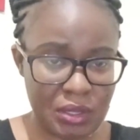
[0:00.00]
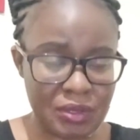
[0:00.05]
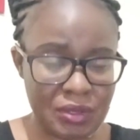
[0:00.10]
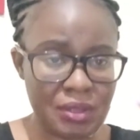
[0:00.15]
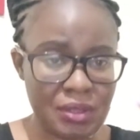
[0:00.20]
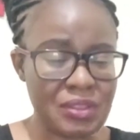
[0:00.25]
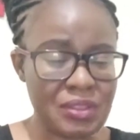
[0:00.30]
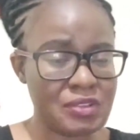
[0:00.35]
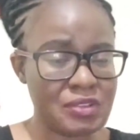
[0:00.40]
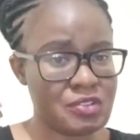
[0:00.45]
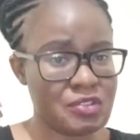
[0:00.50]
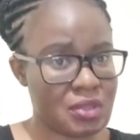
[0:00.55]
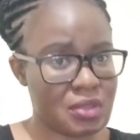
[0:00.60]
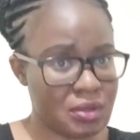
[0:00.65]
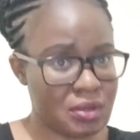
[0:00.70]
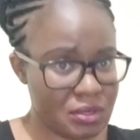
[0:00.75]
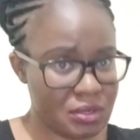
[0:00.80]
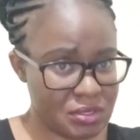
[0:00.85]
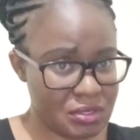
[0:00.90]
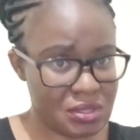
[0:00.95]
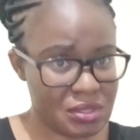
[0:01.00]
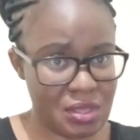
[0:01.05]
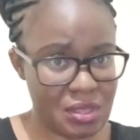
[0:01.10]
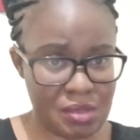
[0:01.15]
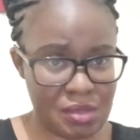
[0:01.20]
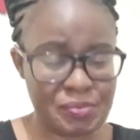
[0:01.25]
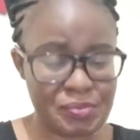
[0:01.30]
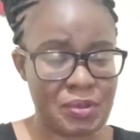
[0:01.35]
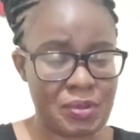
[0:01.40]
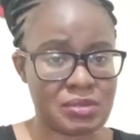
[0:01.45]
Not that you cannot think
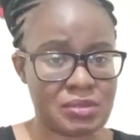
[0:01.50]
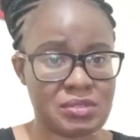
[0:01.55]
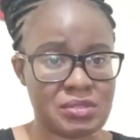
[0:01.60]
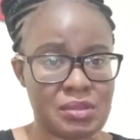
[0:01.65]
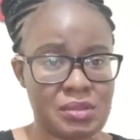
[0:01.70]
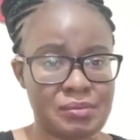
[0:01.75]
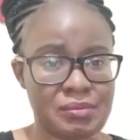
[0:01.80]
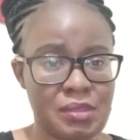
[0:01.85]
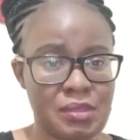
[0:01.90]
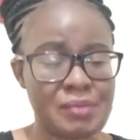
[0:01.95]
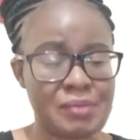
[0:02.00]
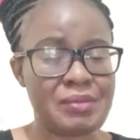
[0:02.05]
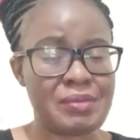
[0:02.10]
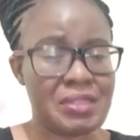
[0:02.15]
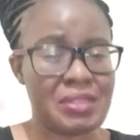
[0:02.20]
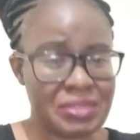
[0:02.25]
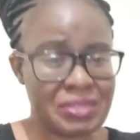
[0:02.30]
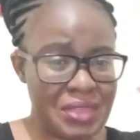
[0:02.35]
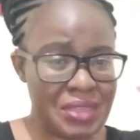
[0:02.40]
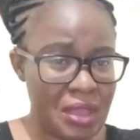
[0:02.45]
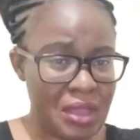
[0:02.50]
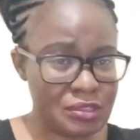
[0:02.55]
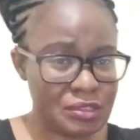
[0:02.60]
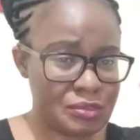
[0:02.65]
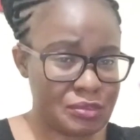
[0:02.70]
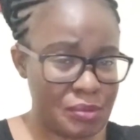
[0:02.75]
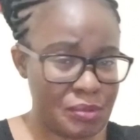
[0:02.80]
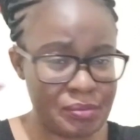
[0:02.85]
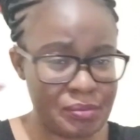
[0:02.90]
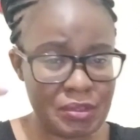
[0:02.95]
about something, but that
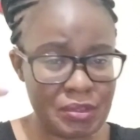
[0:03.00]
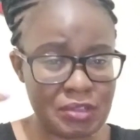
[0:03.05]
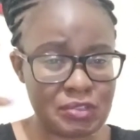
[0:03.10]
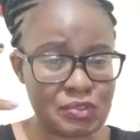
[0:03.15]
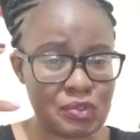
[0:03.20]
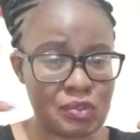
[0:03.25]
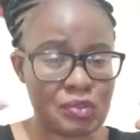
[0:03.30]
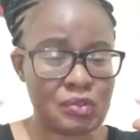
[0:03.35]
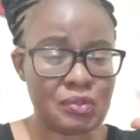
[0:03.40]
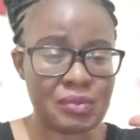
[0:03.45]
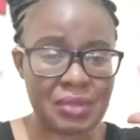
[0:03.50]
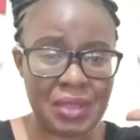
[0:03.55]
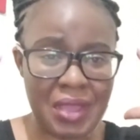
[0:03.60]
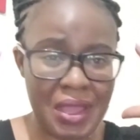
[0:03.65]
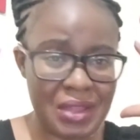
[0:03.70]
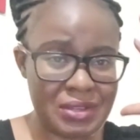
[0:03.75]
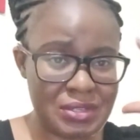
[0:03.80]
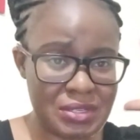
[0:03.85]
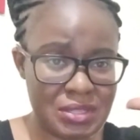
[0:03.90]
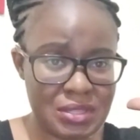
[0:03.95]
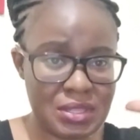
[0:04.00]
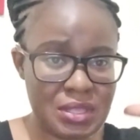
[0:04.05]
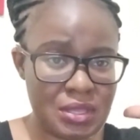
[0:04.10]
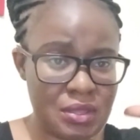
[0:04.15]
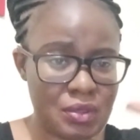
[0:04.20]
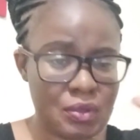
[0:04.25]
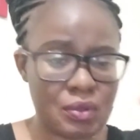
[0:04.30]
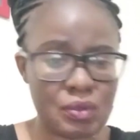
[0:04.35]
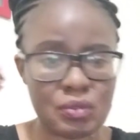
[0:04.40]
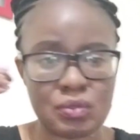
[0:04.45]
moment when you can't
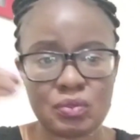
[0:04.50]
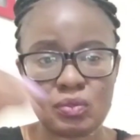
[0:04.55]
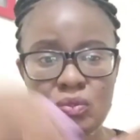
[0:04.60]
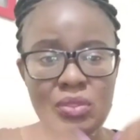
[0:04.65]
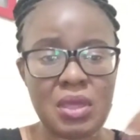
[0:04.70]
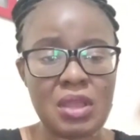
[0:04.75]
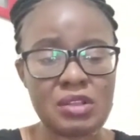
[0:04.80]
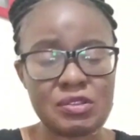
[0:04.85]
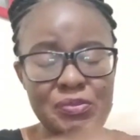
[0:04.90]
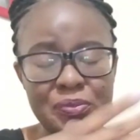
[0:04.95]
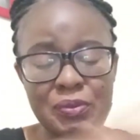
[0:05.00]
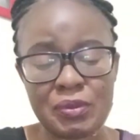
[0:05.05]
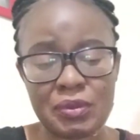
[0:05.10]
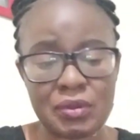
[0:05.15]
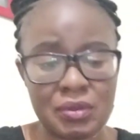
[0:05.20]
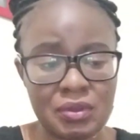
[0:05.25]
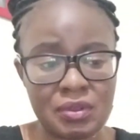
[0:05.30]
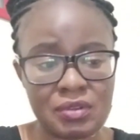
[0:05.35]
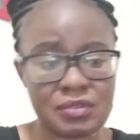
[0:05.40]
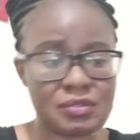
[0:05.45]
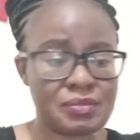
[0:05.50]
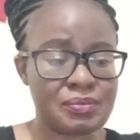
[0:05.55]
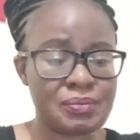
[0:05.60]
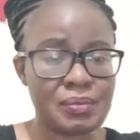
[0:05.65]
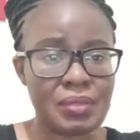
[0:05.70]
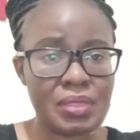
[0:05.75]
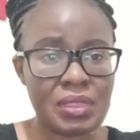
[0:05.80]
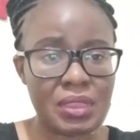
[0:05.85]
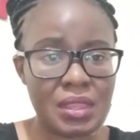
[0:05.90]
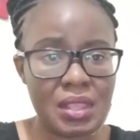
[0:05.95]
think, or that period of
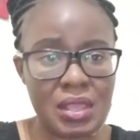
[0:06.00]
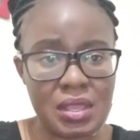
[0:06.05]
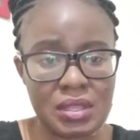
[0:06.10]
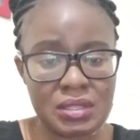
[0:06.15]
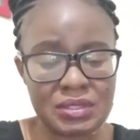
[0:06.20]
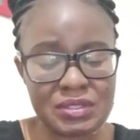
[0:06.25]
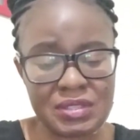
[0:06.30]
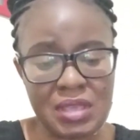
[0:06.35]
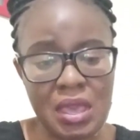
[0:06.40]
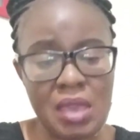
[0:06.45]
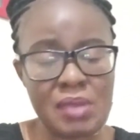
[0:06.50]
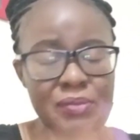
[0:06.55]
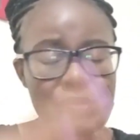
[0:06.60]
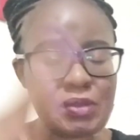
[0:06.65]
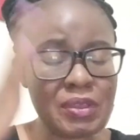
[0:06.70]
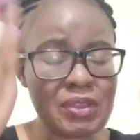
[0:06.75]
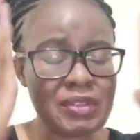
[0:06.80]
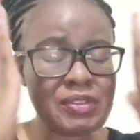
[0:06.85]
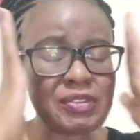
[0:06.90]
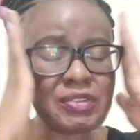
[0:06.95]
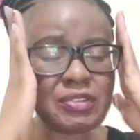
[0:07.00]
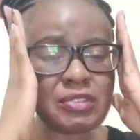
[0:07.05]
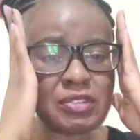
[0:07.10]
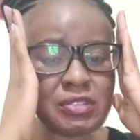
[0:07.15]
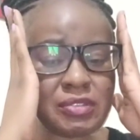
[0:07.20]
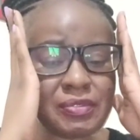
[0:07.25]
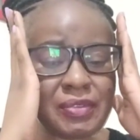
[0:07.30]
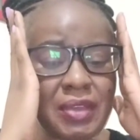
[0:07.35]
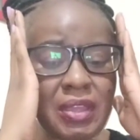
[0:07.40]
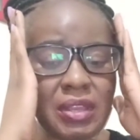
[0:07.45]
time when you
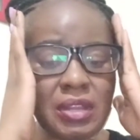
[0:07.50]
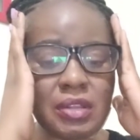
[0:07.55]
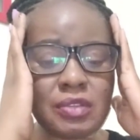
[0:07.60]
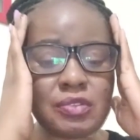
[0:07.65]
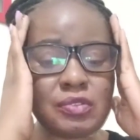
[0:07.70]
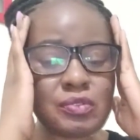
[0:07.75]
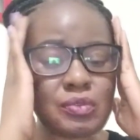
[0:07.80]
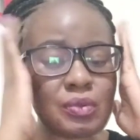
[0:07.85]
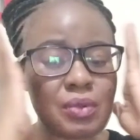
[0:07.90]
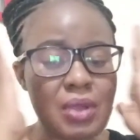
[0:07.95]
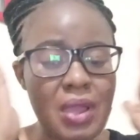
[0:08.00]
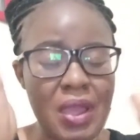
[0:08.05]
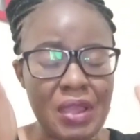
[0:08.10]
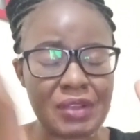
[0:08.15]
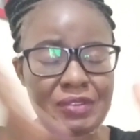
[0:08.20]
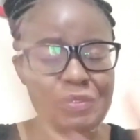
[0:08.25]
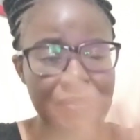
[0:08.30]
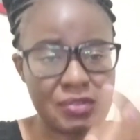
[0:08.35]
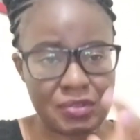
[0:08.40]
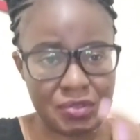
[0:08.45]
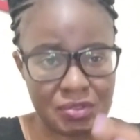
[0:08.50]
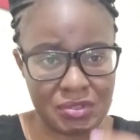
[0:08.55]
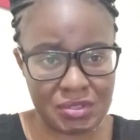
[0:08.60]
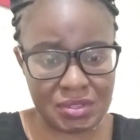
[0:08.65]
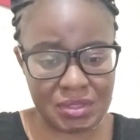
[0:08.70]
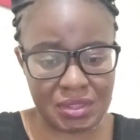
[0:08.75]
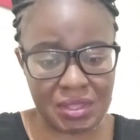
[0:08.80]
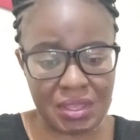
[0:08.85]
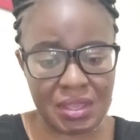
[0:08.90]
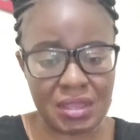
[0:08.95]
just find it so hard for you to
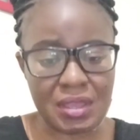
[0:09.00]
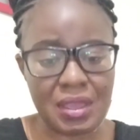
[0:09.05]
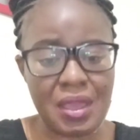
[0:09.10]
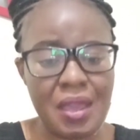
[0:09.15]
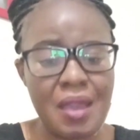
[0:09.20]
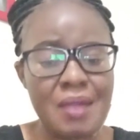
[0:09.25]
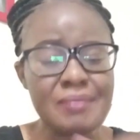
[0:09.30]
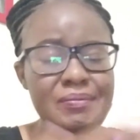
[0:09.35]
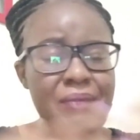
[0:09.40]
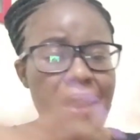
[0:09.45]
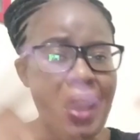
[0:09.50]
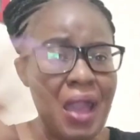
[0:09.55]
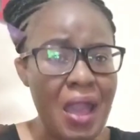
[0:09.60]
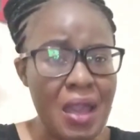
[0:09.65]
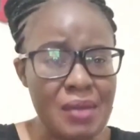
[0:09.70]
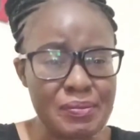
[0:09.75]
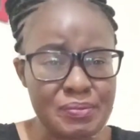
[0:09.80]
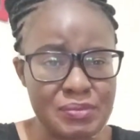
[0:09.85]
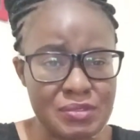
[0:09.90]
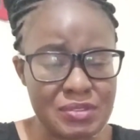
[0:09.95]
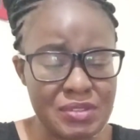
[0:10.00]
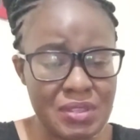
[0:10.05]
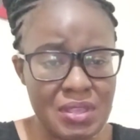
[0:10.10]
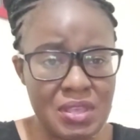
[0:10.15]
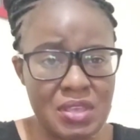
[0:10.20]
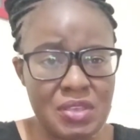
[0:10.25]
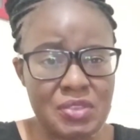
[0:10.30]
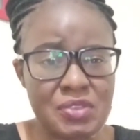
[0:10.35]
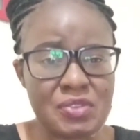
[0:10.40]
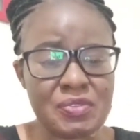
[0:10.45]
think, perhaps
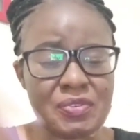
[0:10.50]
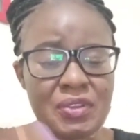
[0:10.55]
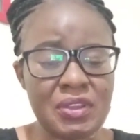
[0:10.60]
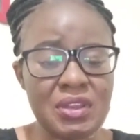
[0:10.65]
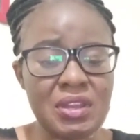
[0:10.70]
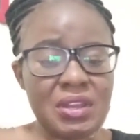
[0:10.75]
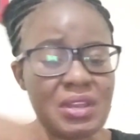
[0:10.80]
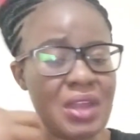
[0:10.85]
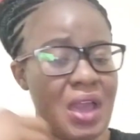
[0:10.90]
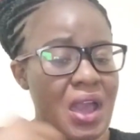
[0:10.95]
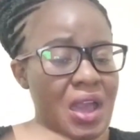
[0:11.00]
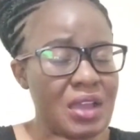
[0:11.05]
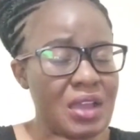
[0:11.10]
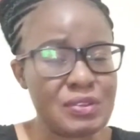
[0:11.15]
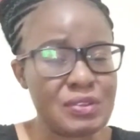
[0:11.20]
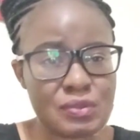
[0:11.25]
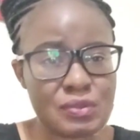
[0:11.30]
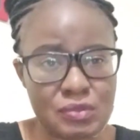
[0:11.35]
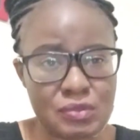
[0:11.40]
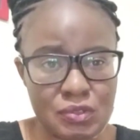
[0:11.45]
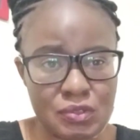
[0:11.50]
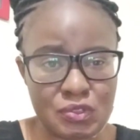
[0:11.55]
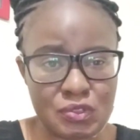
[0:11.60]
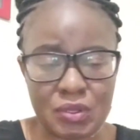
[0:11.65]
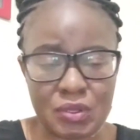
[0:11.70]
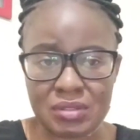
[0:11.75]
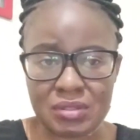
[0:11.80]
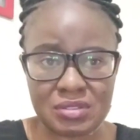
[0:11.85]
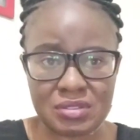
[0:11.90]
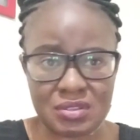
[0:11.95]
you find it hard also to
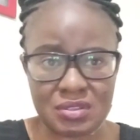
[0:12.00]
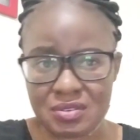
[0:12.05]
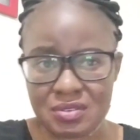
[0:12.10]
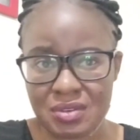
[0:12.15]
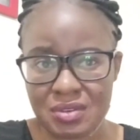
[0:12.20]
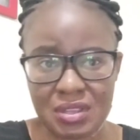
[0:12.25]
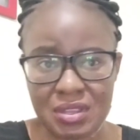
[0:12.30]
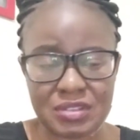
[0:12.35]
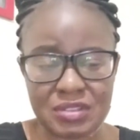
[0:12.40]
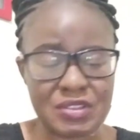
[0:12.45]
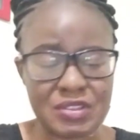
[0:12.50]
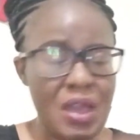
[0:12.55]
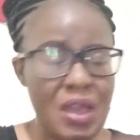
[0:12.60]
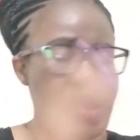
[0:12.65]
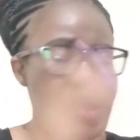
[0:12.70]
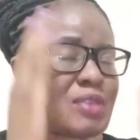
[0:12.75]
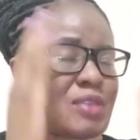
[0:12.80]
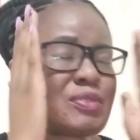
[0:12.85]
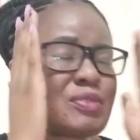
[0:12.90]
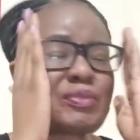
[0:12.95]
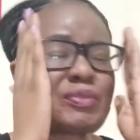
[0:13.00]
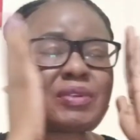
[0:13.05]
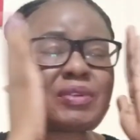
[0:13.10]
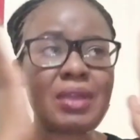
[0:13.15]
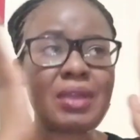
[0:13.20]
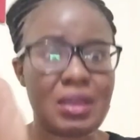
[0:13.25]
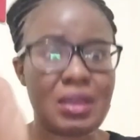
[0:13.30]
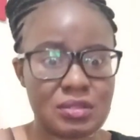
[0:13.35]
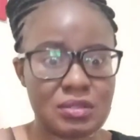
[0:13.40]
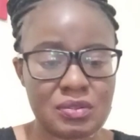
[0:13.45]
concentrate. You
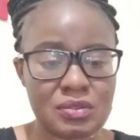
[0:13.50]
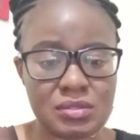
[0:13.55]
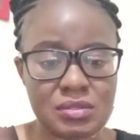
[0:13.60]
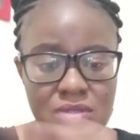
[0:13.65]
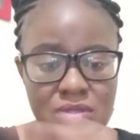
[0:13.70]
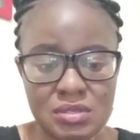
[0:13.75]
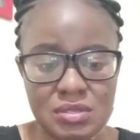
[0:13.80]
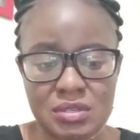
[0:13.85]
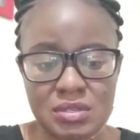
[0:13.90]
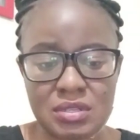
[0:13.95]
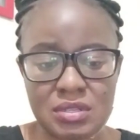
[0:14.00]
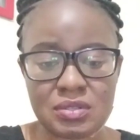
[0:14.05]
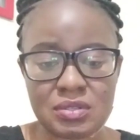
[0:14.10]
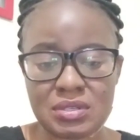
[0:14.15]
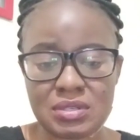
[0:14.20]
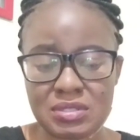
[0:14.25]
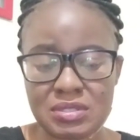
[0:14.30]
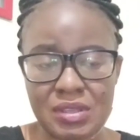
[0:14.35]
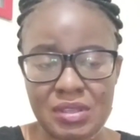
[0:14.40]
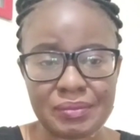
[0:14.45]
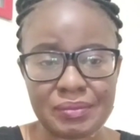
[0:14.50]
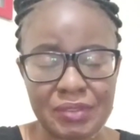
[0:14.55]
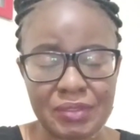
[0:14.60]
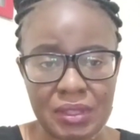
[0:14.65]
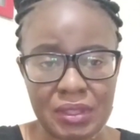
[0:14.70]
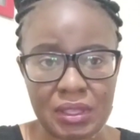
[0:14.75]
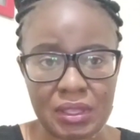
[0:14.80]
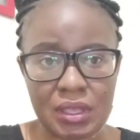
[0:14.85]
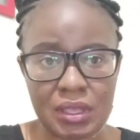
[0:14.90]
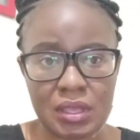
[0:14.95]
can't concentrate on
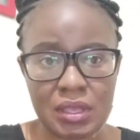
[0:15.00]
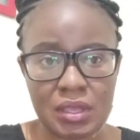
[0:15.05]
something.